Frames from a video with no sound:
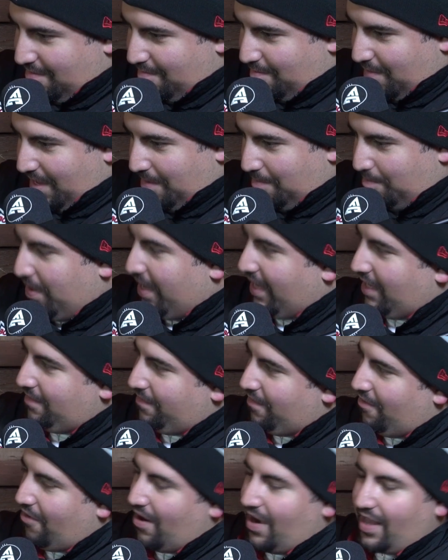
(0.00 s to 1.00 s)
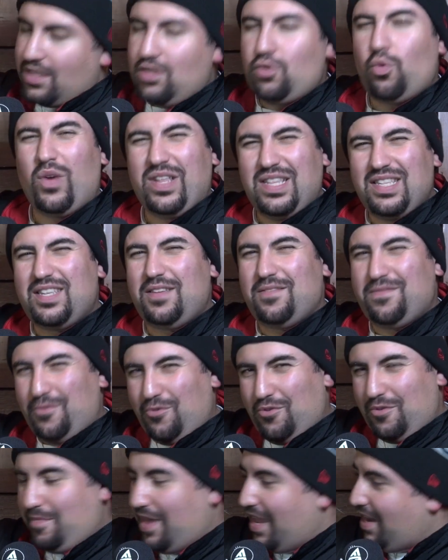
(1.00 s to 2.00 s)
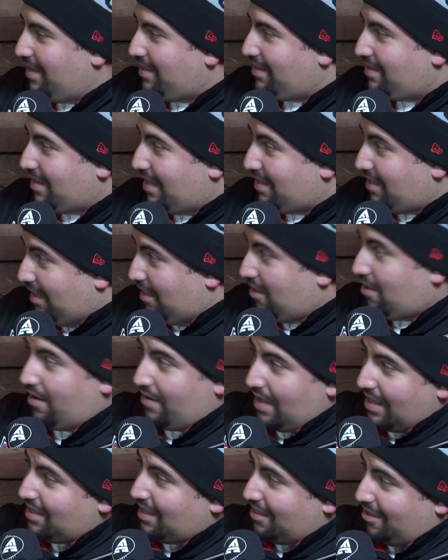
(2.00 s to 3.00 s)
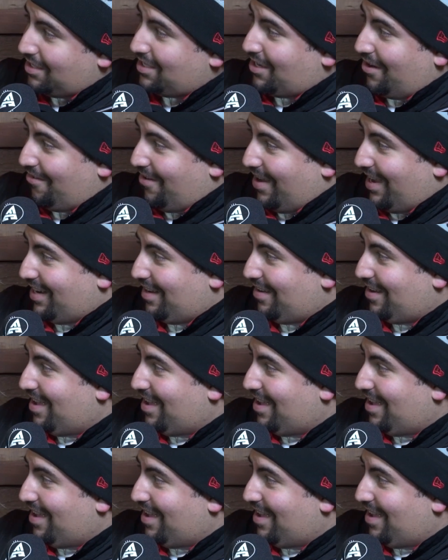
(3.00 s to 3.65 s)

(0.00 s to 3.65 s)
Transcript: mm. being pinged for running 24 meters. That's a lot. Of, that's a lot to that run.